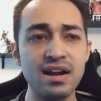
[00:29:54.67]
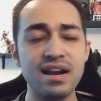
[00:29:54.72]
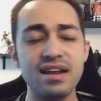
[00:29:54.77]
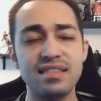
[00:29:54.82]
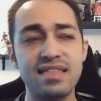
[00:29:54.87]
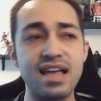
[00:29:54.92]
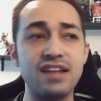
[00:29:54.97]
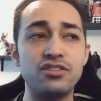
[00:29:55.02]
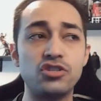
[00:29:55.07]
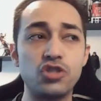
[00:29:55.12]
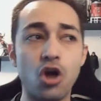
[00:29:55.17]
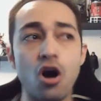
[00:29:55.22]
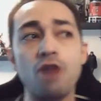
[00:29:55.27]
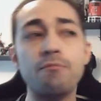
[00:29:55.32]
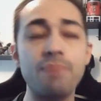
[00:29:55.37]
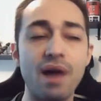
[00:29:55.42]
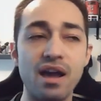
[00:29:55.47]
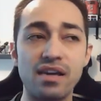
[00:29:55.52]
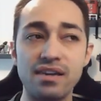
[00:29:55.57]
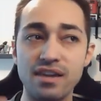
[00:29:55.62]
than
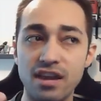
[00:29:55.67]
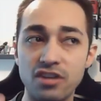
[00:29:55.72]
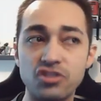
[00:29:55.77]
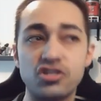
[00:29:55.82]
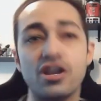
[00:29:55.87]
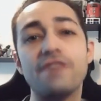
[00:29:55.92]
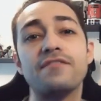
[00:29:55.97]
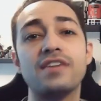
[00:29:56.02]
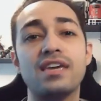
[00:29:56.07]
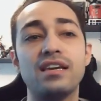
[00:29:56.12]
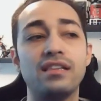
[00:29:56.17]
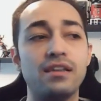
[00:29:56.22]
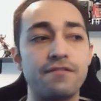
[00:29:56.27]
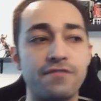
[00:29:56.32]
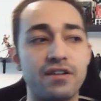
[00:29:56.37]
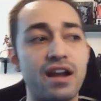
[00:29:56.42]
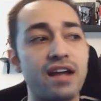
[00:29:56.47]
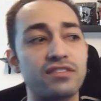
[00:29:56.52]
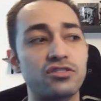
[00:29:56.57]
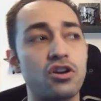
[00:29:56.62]
dogpiling on Geoff Keighley for
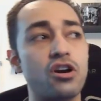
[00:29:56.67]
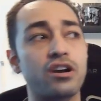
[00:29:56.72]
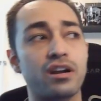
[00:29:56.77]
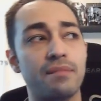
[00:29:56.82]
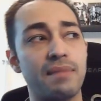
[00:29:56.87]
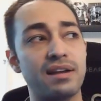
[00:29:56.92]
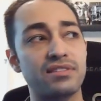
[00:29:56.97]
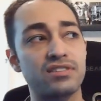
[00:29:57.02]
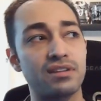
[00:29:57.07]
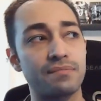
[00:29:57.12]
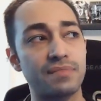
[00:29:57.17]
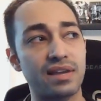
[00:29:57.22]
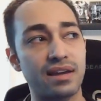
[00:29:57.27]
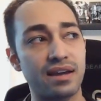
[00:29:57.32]
not talking about something.